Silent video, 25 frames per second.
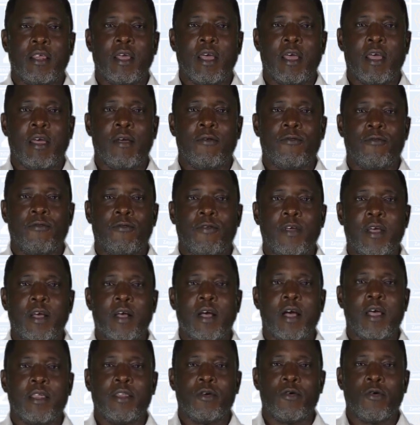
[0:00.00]
the
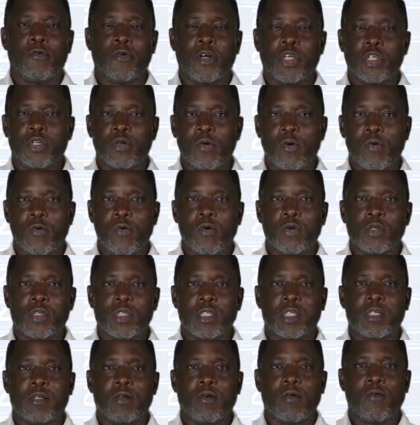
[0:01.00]
figure, the original
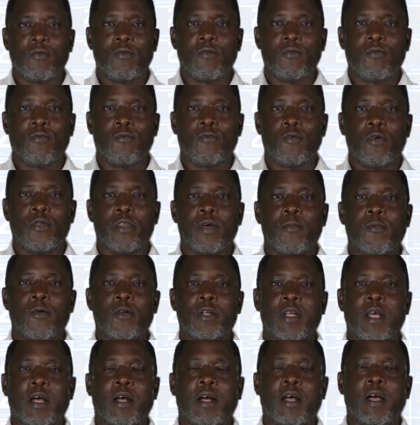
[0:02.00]
cost for the
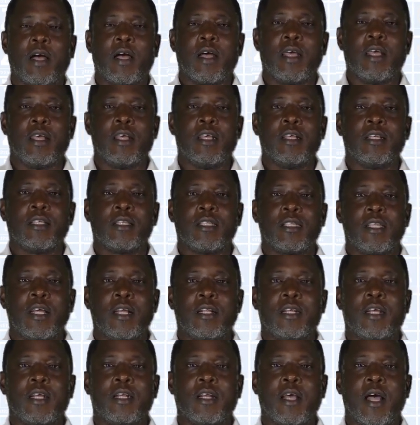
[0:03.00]
motor car is
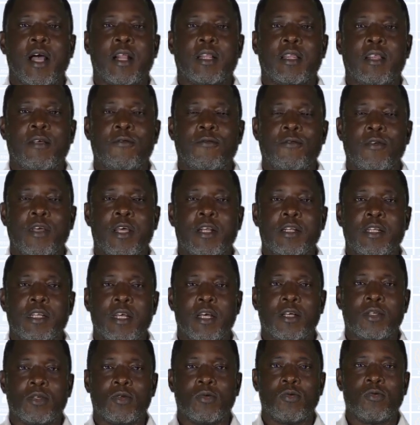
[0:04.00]
stated at the VAT
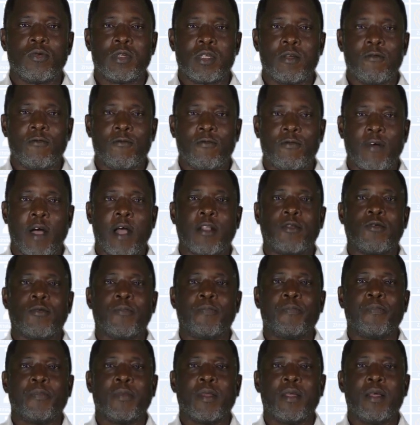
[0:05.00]
exclusive value,
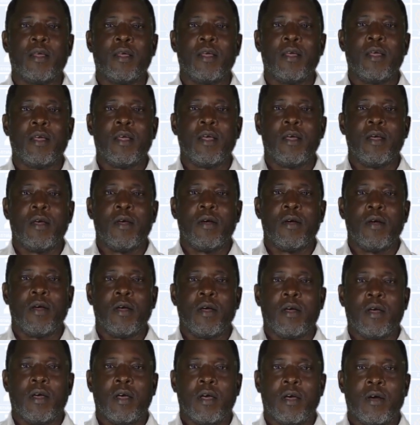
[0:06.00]

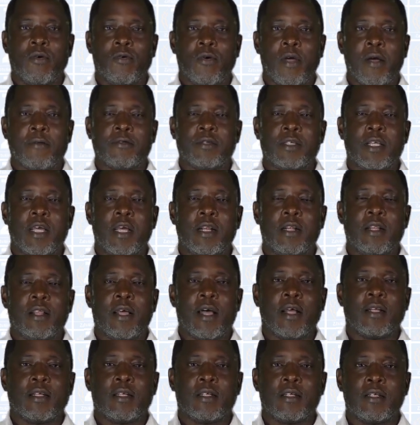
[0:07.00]
we have said
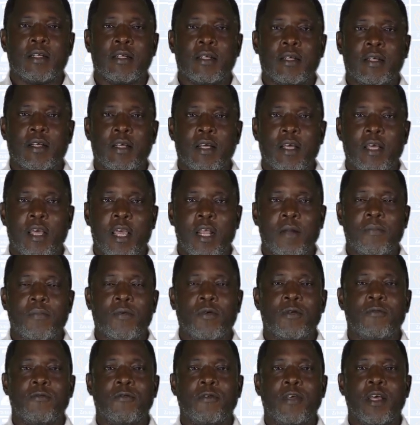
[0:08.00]
that
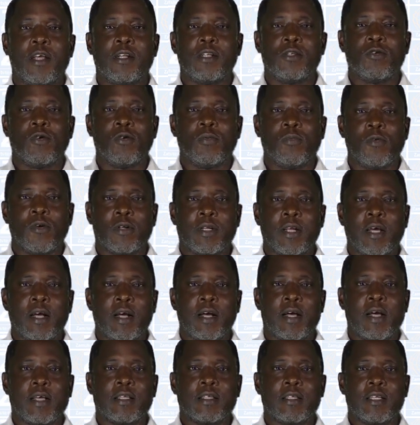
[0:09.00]
input VAT on motor
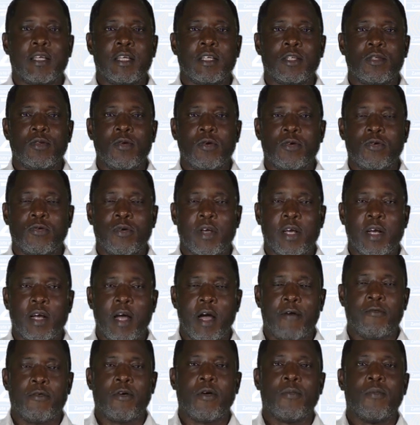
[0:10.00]
cars is not
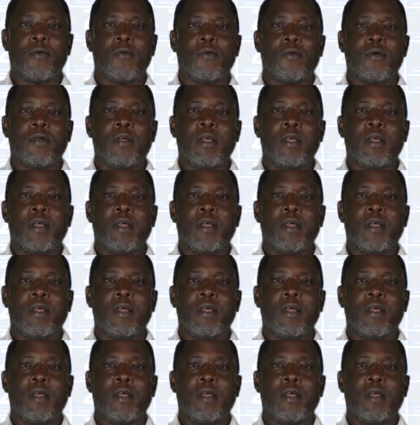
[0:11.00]
recoverable,